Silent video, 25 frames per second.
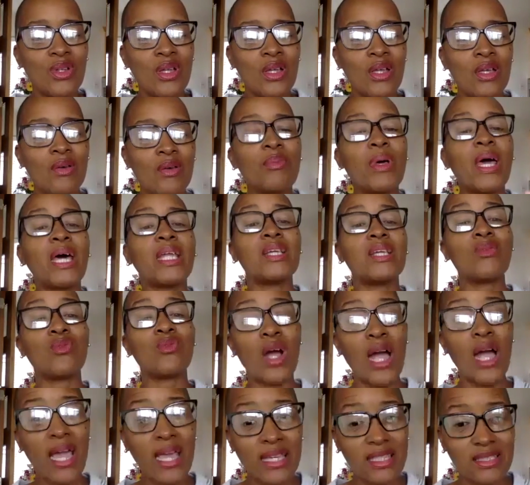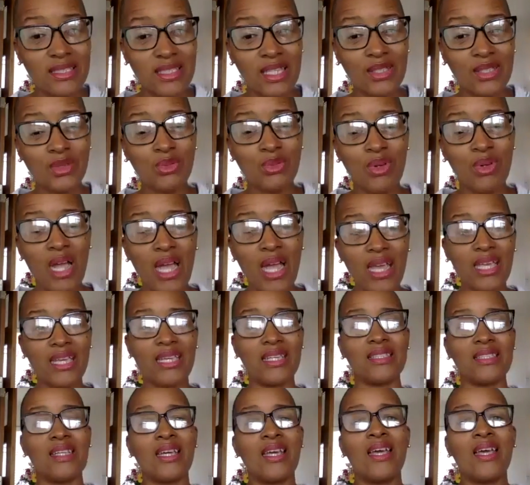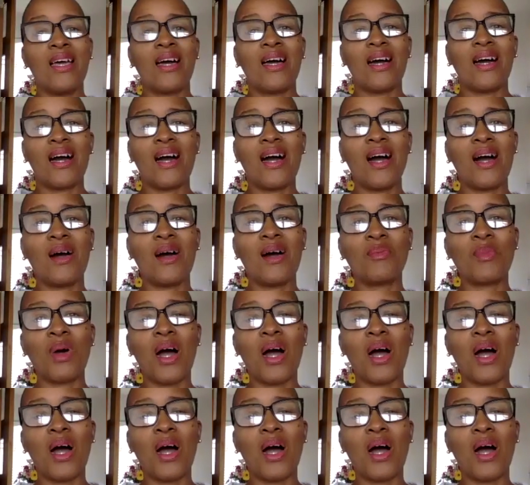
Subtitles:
Betty Wright? That's right. Of the